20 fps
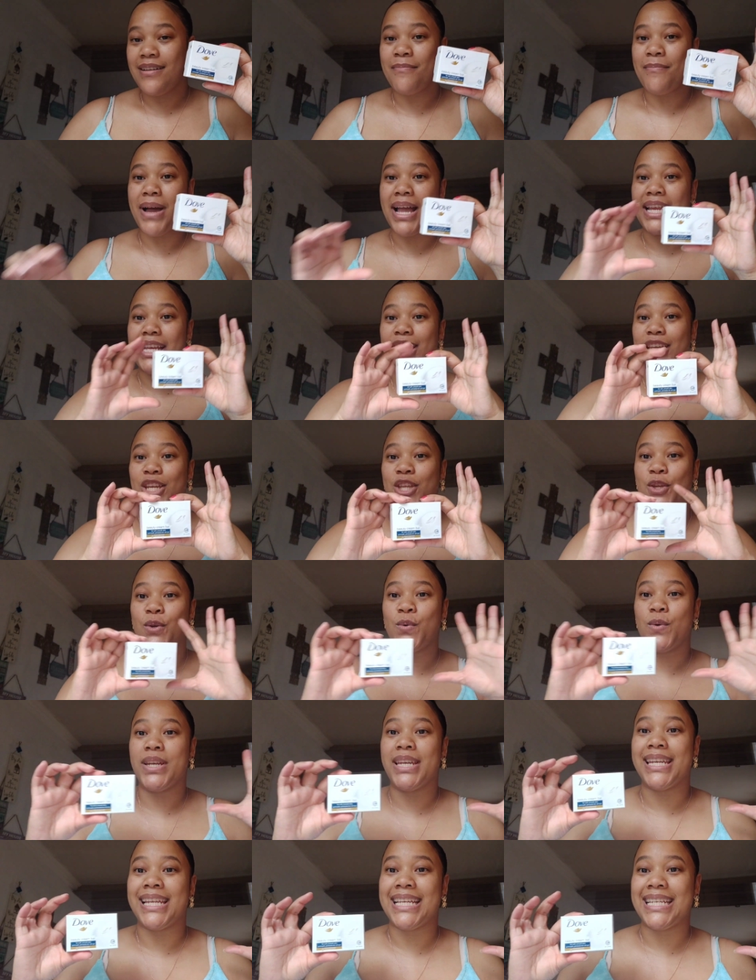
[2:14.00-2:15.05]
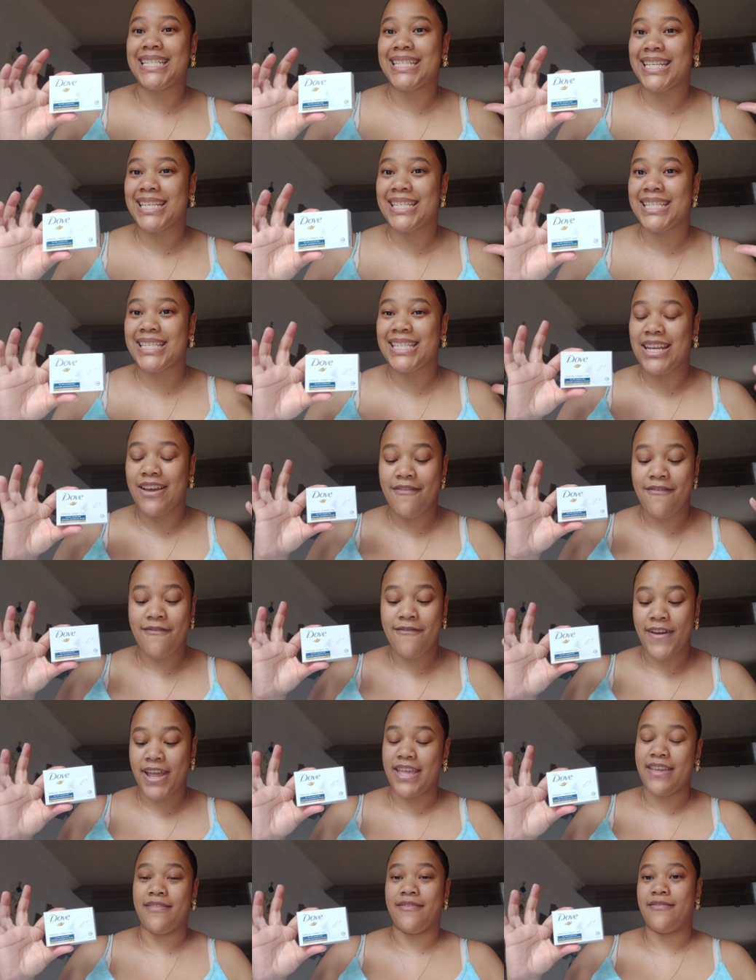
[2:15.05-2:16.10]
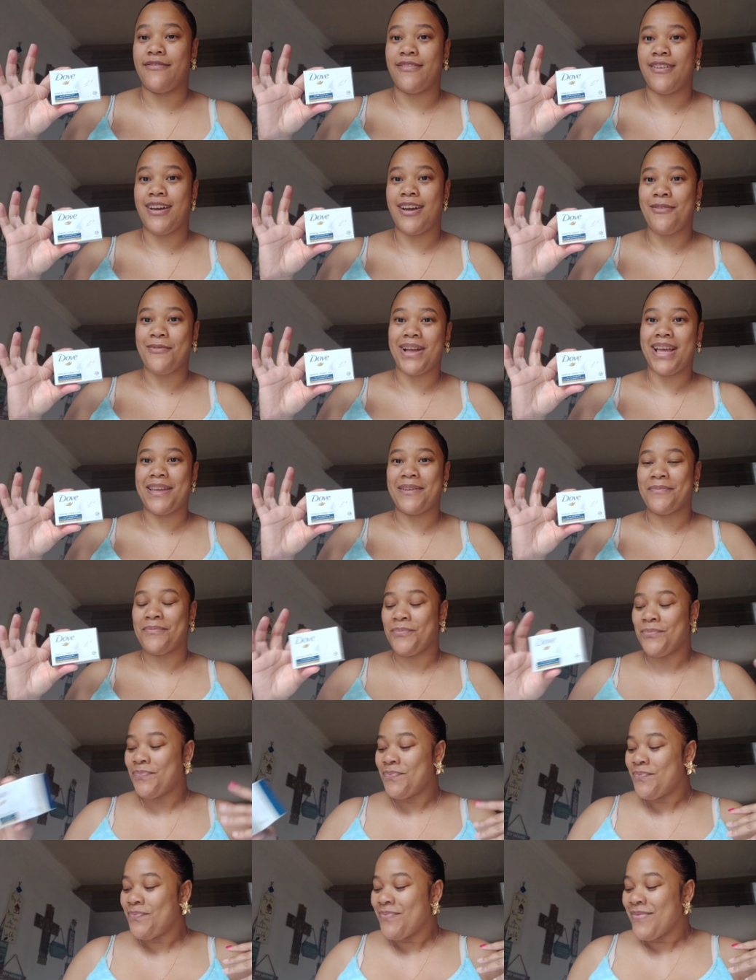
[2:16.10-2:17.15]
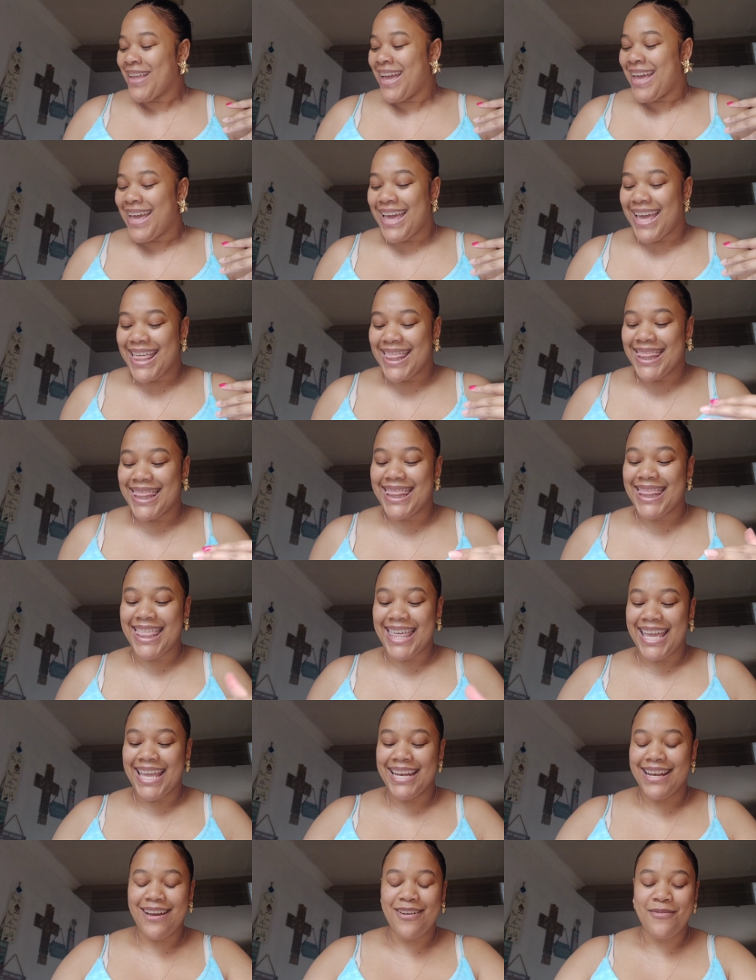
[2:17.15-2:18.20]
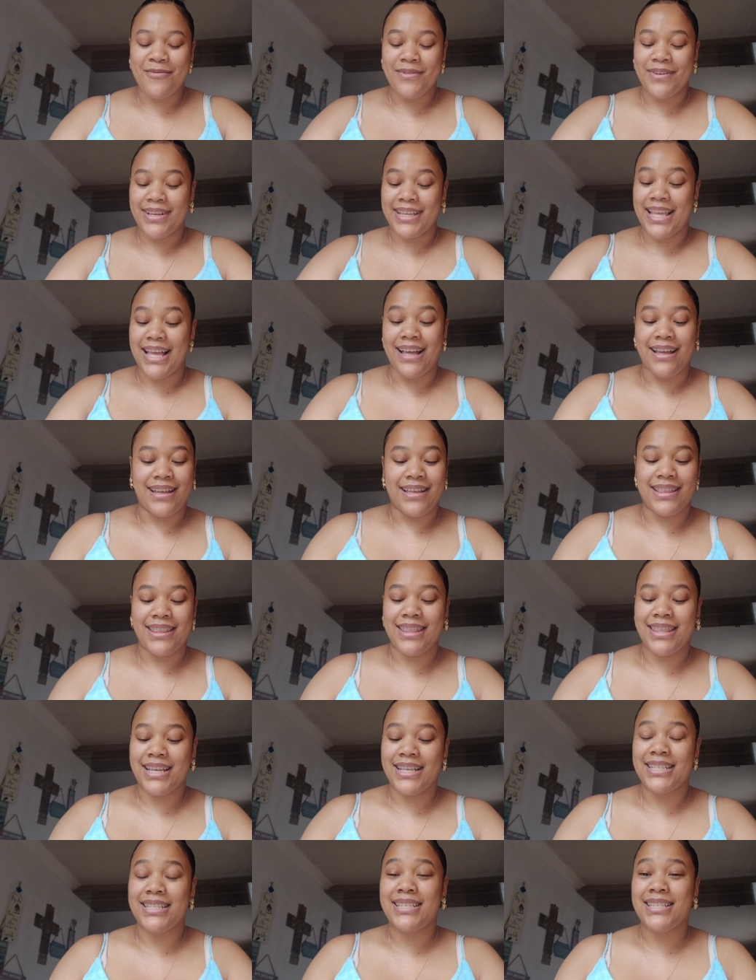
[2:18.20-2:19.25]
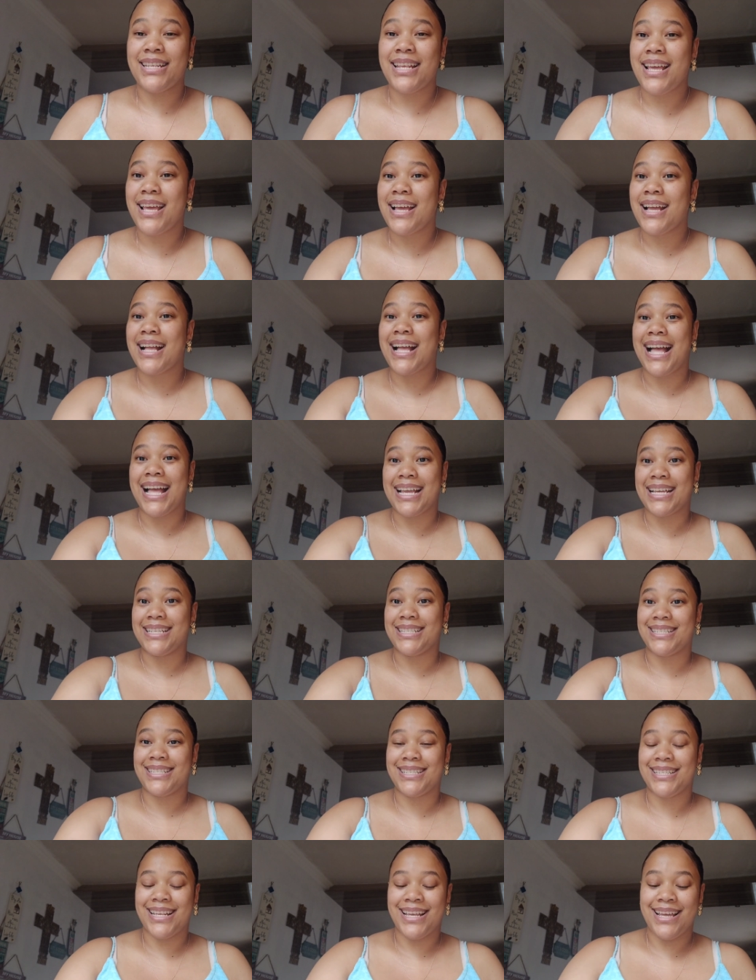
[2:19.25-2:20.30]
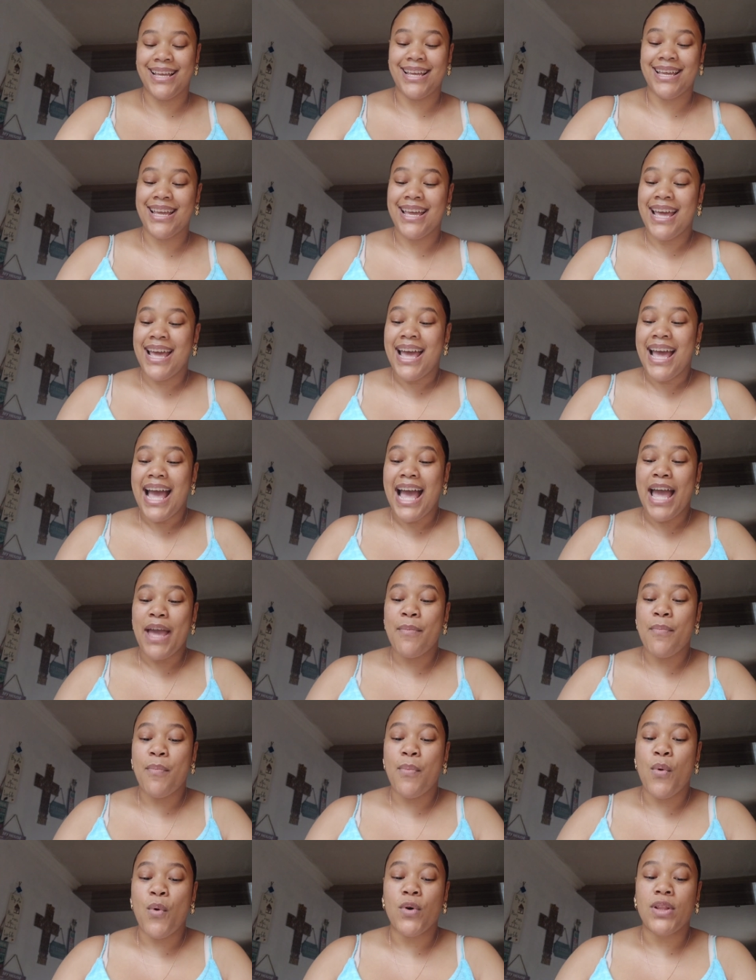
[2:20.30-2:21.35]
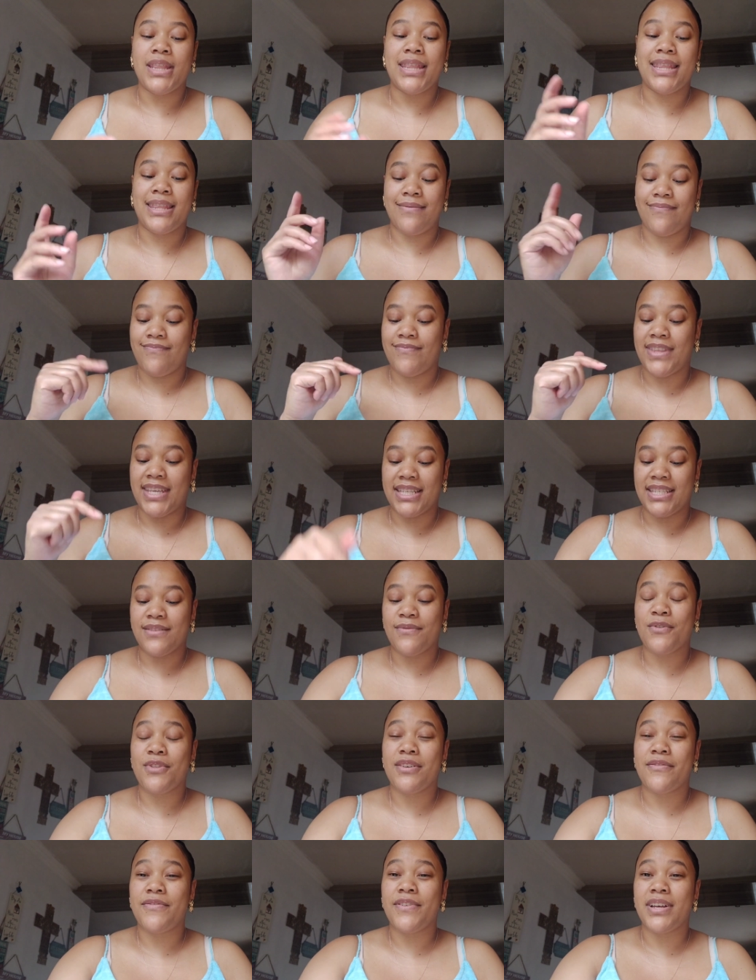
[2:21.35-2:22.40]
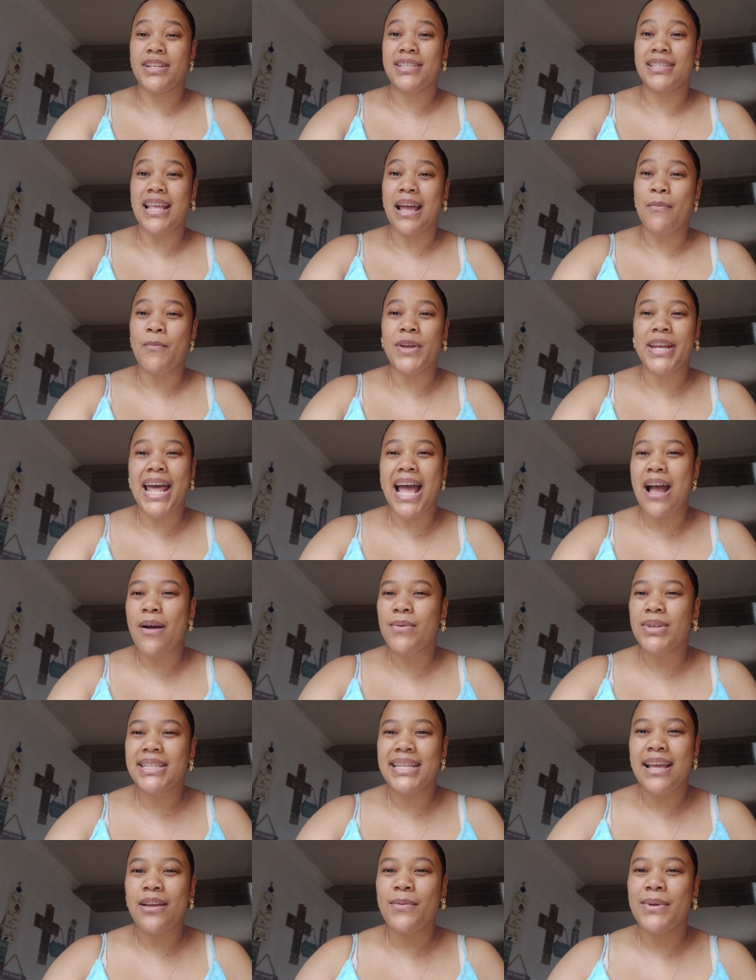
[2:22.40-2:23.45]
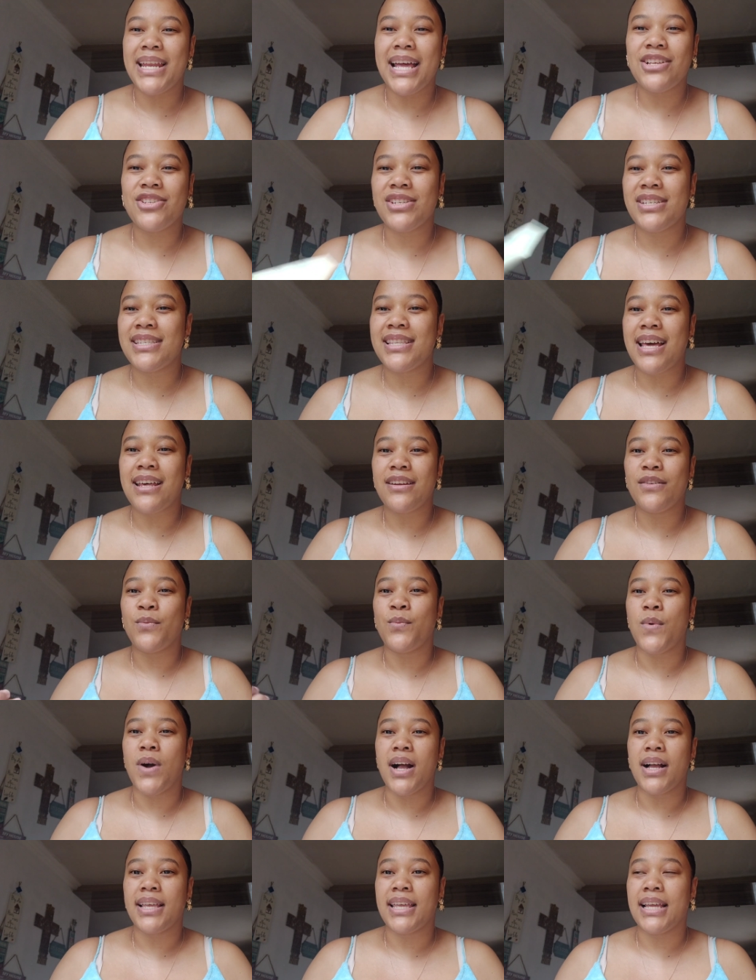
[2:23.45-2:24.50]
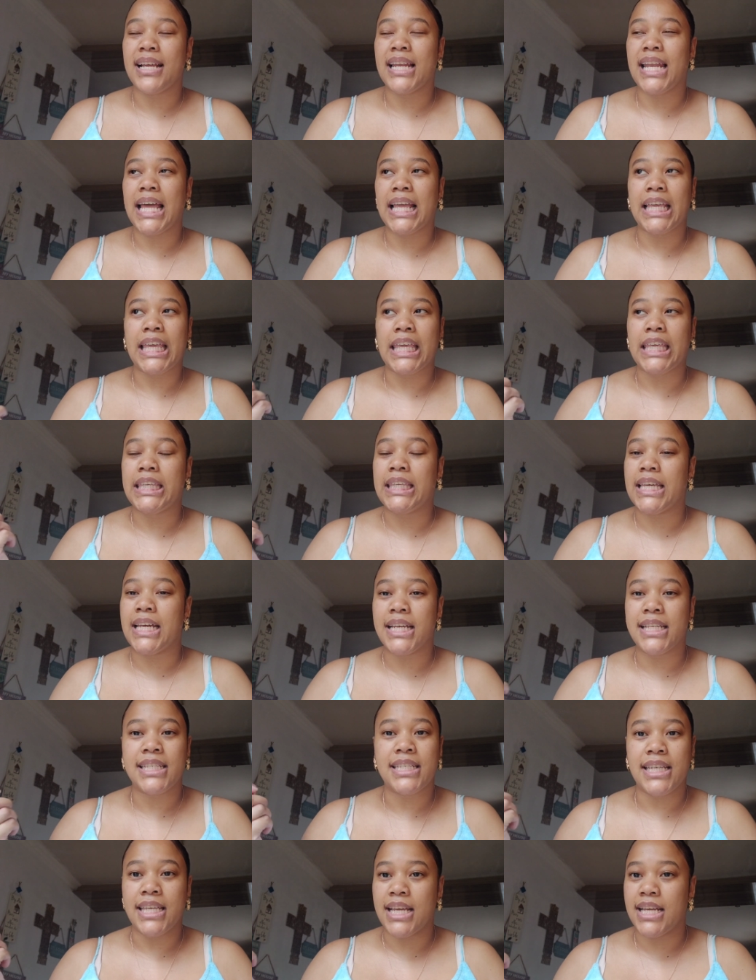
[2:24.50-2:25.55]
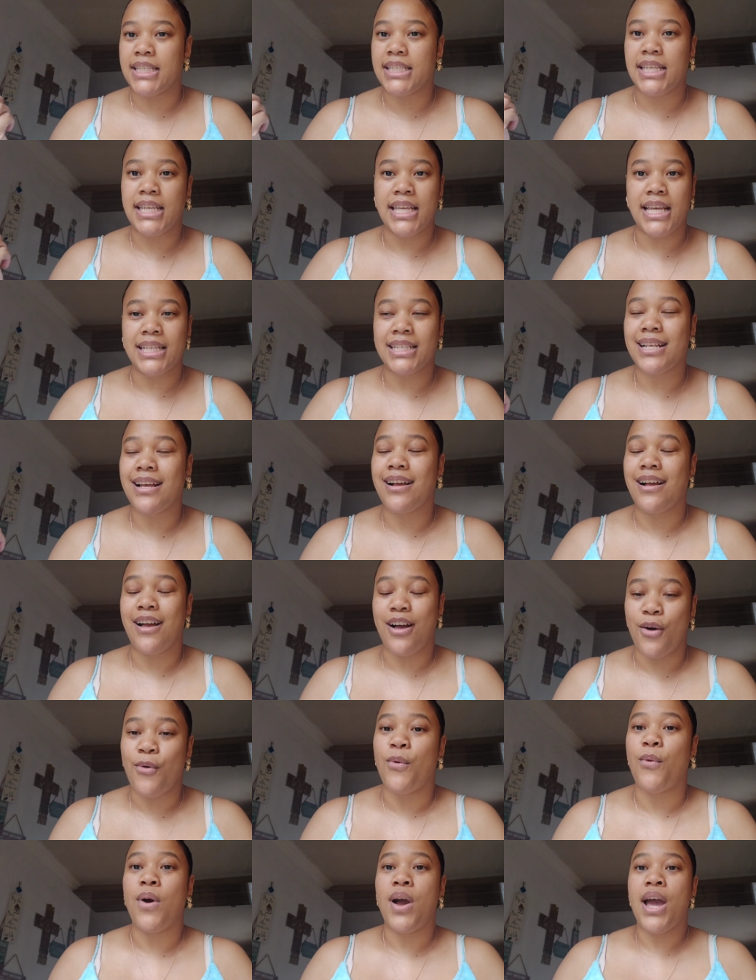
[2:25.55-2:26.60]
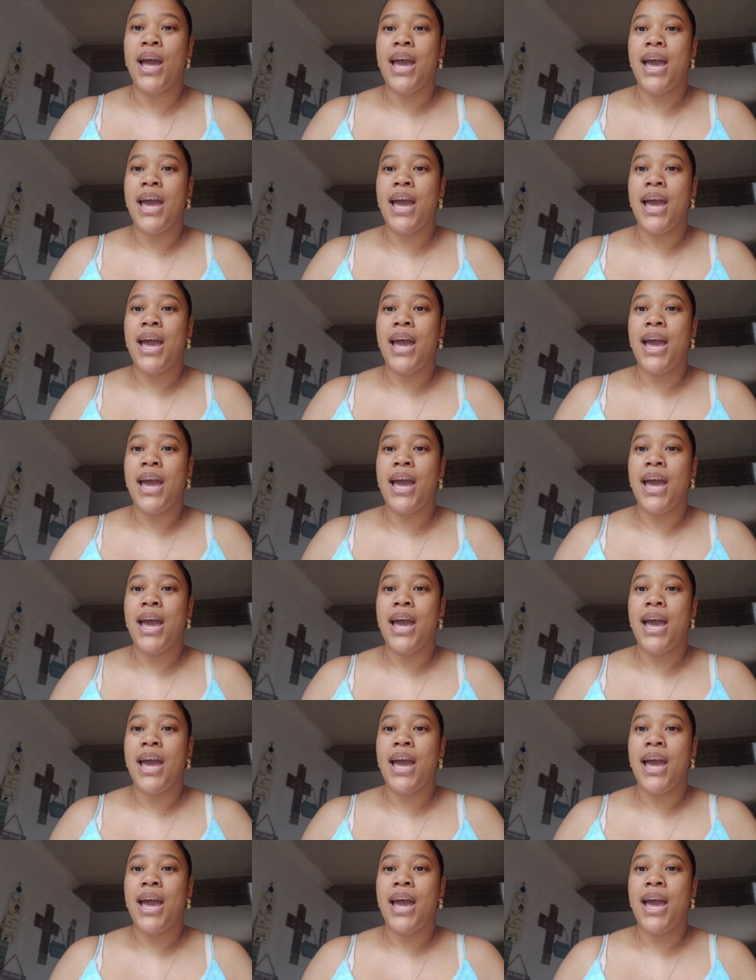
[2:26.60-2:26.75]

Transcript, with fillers: my new latest fave okay and then oh yeah this guys i bought this for the first time when I was like when I just started working like years years years ago